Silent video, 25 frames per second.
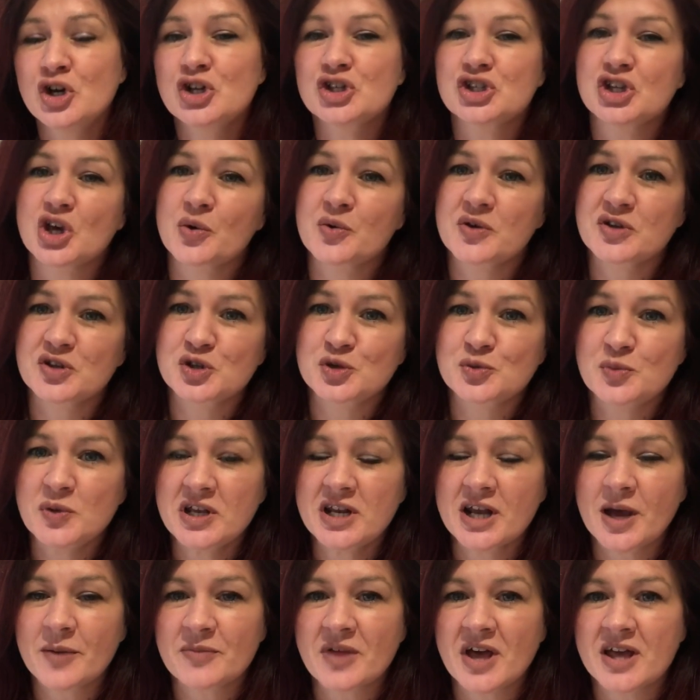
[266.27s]
So we'll
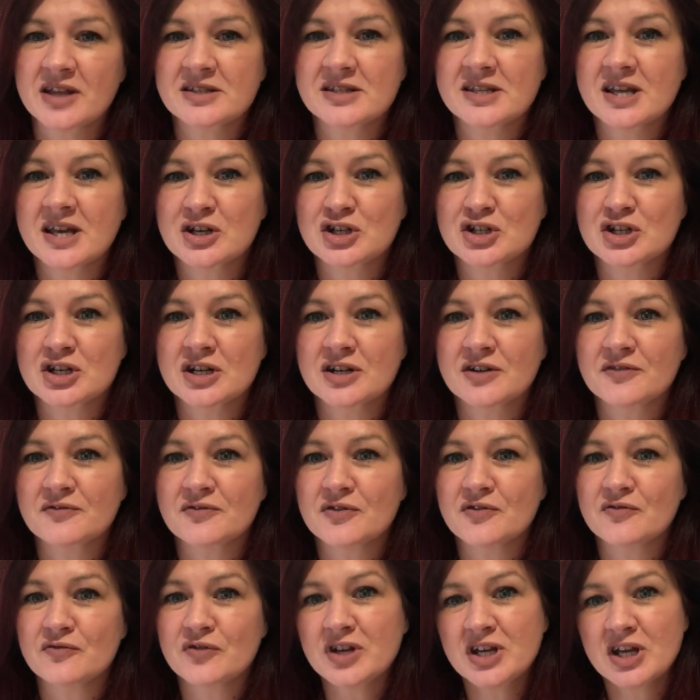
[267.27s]
speed up that section
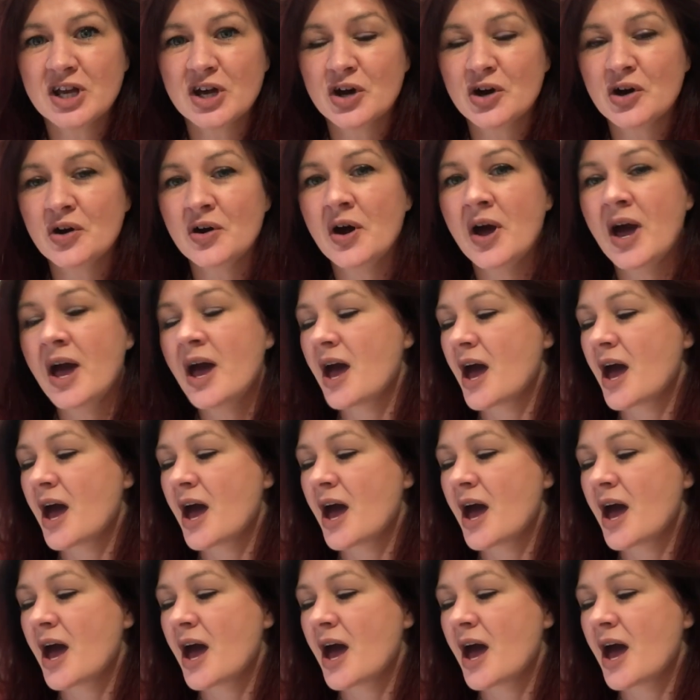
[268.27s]
of the video